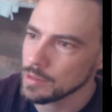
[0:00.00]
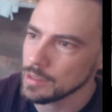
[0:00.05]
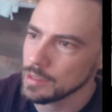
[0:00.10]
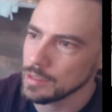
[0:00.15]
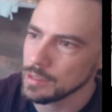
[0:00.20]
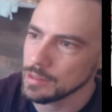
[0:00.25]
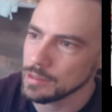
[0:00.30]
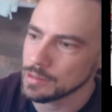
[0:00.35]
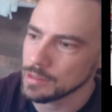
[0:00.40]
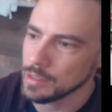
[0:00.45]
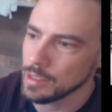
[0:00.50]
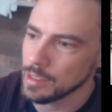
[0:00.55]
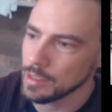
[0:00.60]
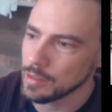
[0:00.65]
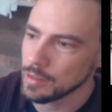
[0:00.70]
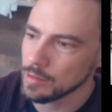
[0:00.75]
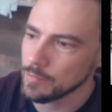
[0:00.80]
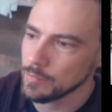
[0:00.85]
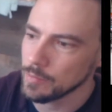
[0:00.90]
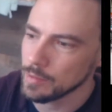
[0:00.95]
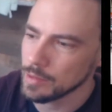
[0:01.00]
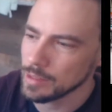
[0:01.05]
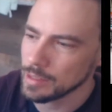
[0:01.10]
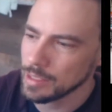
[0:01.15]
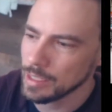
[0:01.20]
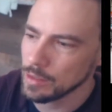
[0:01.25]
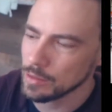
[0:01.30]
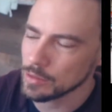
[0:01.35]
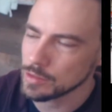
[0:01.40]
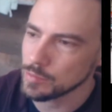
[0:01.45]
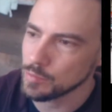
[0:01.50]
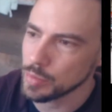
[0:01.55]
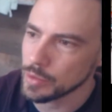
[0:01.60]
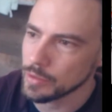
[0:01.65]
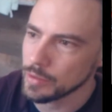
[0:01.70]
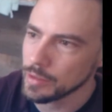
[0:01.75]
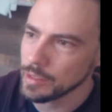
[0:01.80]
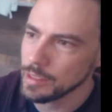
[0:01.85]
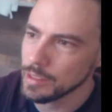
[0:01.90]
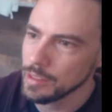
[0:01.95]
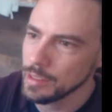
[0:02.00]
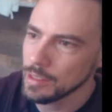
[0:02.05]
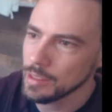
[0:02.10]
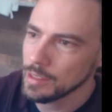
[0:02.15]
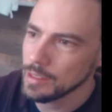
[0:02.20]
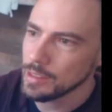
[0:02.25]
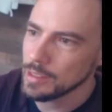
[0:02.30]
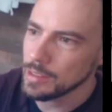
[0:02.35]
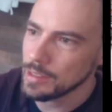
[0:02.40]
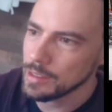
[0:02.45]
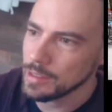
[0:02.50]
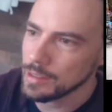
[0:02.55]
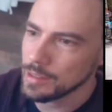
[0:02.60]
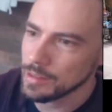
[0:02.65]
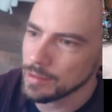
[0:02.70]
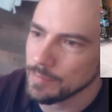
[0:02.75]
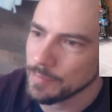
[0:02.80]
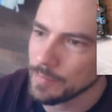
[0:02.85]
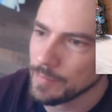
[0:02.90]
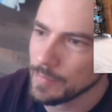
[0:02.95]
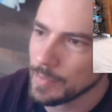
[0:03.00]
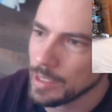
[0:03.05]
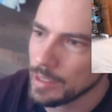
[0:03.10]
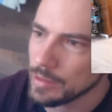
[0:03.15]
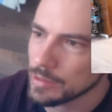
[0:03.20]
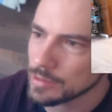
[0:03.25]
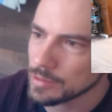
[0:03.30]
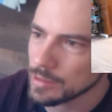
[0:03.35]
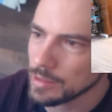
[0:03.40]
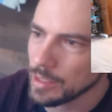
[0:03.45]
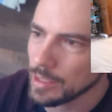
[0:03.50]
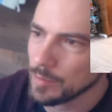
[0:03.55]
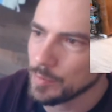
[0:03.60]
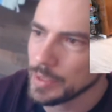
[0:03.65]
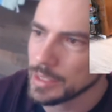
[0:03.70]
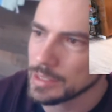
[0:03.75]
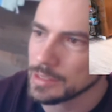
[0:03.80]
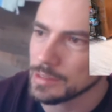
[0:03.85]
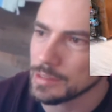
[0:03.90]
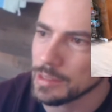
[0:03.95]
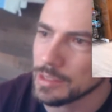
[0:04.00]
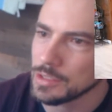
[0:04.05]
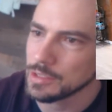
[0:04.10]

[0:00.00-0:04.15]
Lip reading: is a little, kind of looks blurry. And there's a lot of pixelation